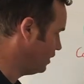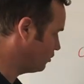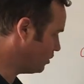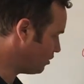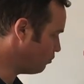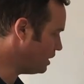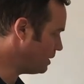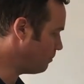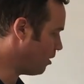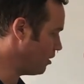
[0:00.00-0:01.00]
So that's really
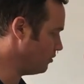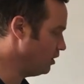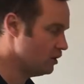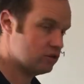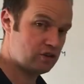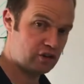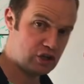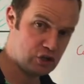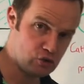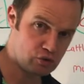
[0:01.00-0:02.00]
important. So there's a
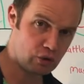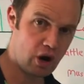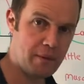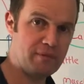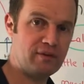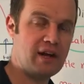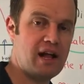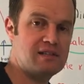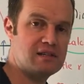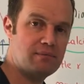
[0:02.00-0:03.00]
huge requirement for
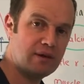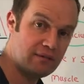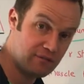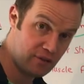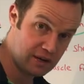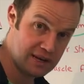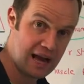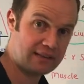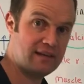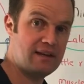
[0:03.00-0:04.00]
calcium for in
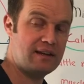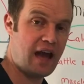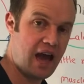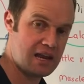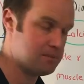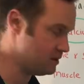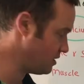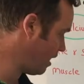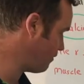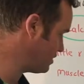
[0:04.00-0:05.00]
lactating animals,
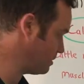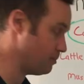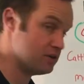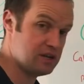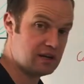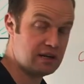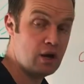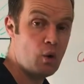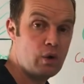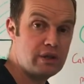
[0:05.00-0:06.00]
obviously, particularly
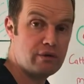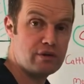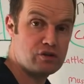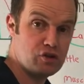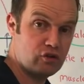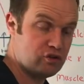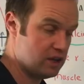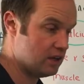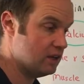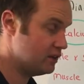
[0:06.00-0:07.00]
when they're
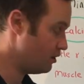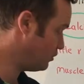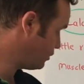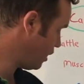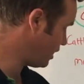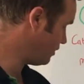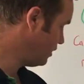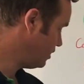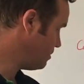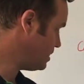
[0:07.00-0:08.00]
adjusting their diet
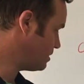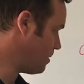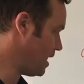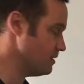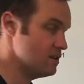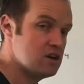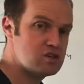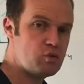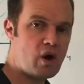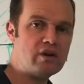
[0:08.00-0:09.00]
to meet demands. So
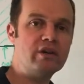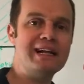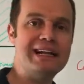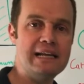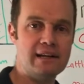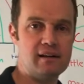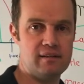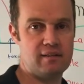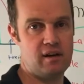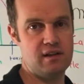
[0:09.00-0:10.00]
what are the clinical
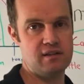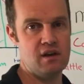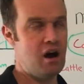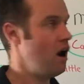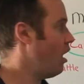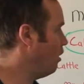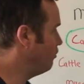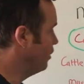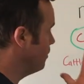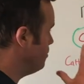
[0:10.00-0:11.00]
signs of
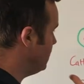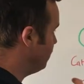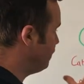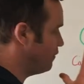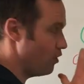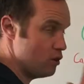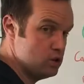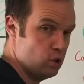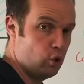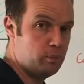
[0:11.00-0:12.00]
milk fever or
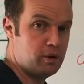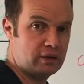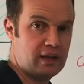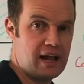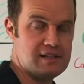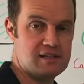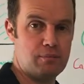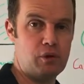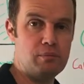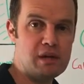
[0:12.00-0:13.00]
low blood calcium?
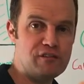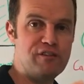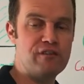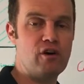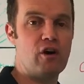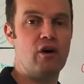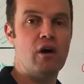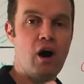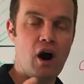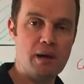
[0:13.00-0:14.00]
Well, milk fever, or
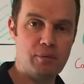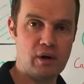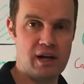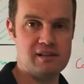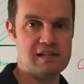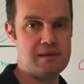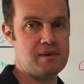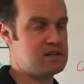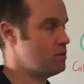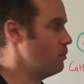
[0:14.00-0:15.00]
hypocalcemia
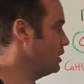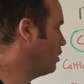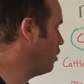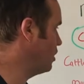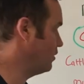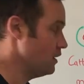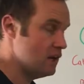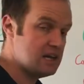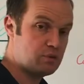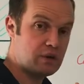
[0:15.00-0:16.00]
is what we call it,
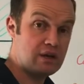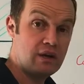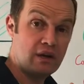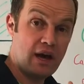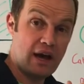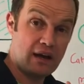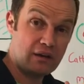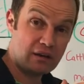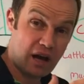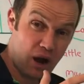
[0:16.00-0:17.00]
is when
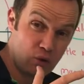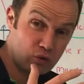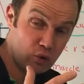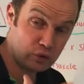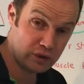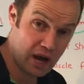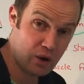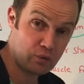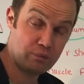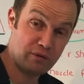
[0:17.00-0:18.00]
cows go
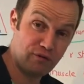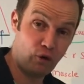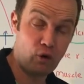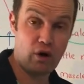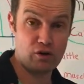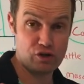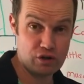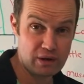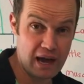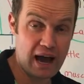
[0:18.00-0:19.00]
down before or
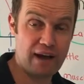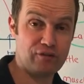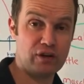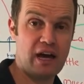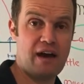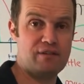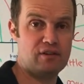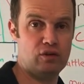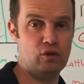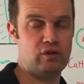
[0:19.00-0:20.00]
generally after calving,
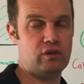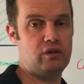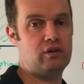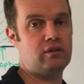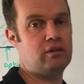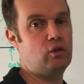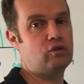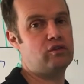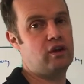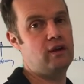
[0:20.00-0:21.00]

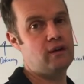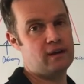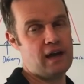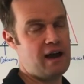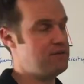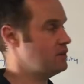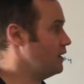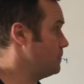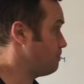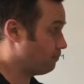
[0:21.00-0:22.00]
close to calving
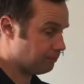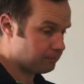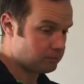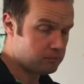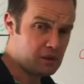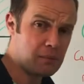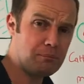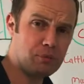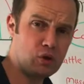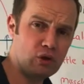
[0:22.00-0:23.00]
time,
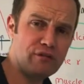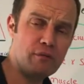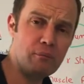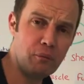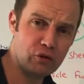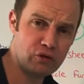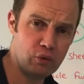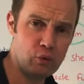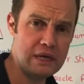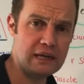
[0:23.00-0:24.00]
purely from muscle
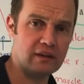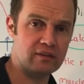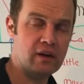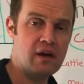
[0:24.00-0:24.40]
weakness.